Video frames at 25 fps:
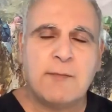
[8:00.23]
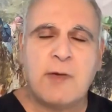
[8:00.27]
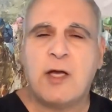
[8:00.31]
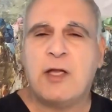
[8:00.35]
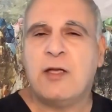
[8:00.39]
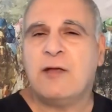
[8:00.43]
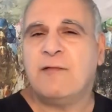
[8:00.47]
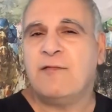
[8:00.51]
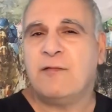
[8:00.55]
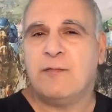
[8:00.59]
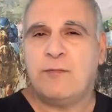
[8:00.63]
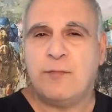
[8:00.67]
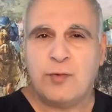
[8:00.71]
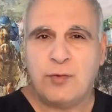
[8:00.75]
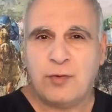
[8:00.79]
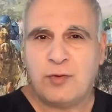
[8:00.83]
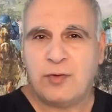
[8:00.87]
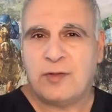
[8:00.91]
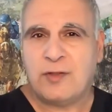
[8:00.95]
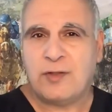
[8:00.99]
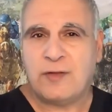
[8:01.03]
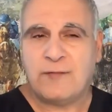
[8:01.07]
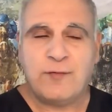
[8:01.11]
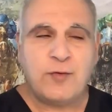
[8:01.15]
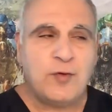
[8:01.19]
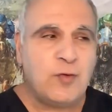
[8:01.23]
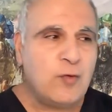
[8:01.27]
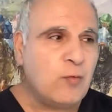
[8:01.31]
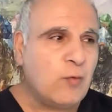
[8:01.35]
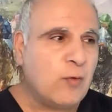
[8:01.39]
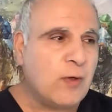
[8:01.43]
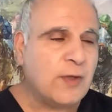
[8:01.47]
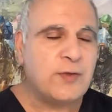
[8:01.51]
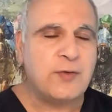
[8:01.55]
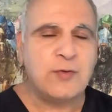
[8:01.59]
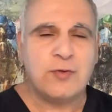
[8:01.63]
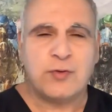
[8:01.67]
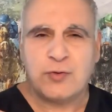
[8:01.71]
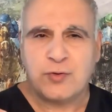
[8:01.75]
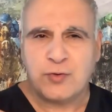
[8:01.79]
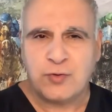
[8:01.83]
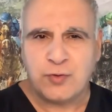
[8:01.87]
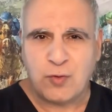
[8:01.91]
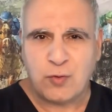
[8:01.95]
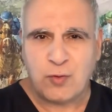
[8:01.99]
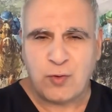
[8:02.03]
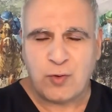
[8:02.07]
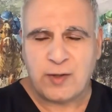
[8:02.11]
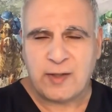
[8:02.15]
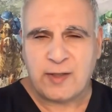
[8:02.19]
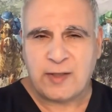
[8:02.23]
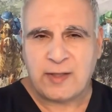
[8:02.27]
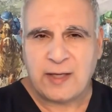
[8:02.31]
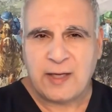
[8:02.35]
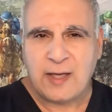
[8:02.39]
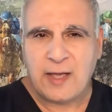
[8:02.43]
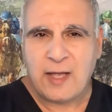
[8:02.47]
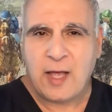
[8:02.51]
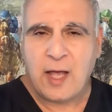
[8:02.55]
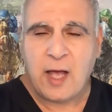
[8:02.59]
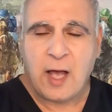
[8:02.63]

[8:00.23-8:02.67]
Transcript: amount of immunity, if you want to enjoy